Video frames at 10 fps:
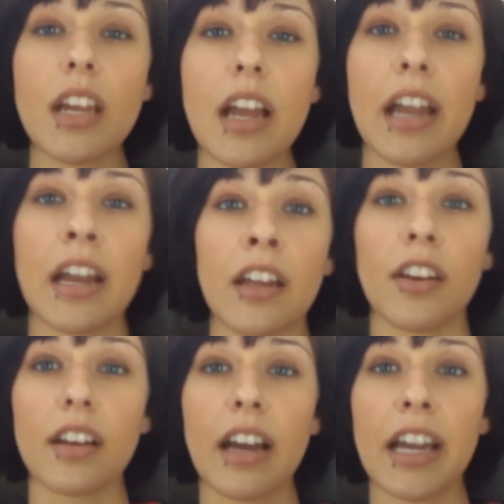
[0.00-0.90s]

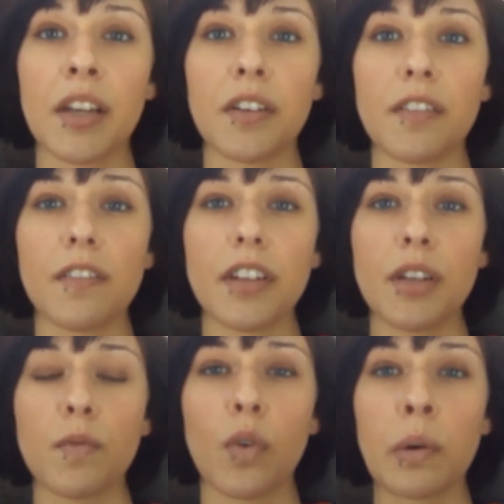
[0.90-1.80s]
and kind of
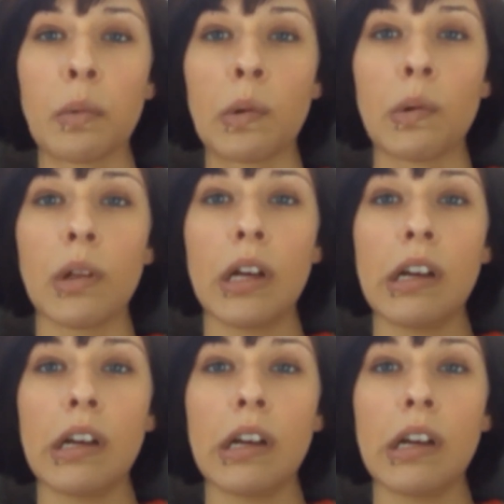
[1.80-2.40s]
informal.